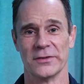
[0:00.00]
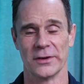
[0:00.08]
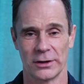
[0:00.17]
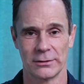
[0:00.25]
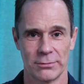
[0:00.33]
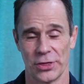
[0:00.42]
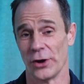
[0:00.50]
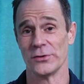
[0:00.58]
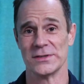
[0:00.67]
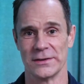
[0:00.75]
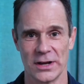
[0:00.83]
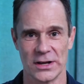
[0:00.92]
of
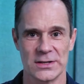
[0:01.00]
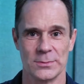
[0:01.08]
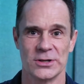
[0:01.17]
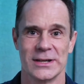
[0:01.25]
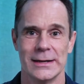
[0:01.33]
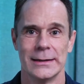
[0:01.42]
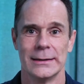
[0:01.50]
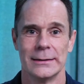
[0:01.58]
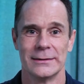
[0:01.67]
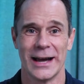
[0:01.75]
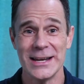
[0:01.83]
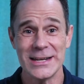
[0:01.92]
thousands of customers.
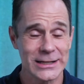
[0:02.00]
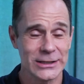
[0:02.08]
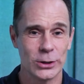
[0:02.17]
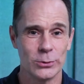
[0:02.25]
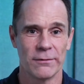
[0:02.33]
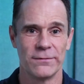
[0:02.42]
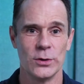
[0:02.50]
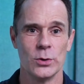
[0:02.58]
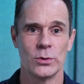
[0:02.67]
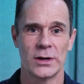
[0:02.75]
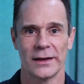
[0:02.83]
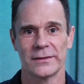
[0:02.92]
And you can do a
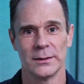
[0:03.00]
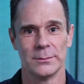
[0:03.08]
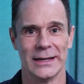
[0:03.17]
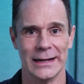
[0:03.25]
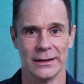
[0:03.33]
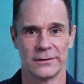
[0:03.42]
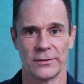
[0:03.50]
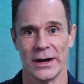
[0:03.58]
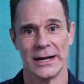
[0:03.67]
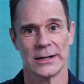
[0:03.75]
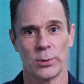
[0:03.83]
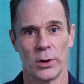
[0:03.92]
few custom deals for
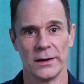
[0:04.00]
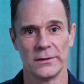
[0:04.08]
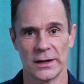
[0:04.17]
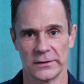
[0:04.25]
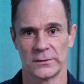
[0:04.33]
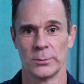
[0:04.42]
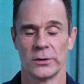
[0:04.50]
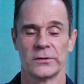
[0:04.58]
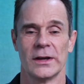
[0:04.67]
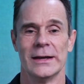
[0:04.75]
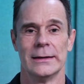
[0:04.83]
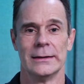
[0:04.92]
enterprise customers
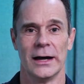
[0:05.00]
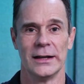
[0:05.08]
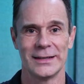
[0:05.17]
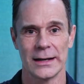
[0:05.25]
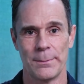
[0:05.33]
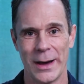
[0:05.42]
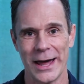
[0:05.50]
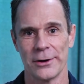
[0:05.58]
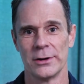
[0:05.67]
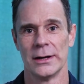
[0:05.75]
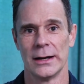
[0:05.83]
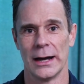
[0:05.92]
until a
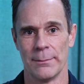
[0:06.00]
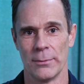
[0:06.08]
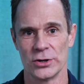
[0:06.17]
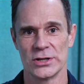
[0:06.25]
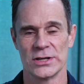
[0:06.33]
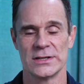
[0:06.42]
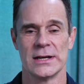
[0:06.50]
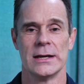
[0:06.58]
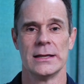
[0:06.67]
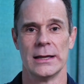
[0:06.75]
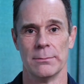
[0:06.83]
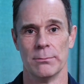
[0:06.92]
pattern emerges
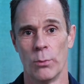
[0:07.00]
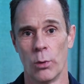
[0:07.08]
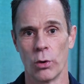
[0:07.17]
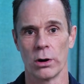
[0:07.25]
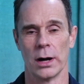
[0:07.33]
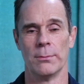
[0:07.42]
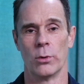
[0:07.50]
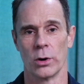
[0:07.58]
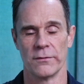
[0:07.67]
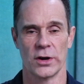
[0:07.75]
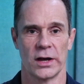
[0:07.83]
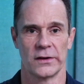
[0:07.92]
that more and more
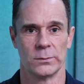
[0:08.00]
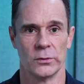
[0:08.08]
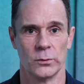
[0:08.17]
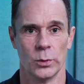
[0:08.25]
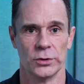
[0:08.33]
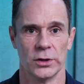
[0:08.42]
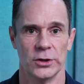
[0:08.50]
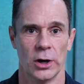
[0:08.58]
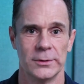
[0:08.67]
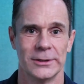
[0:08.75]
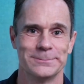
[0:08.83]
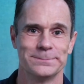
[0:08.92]
of your customers want to adopt.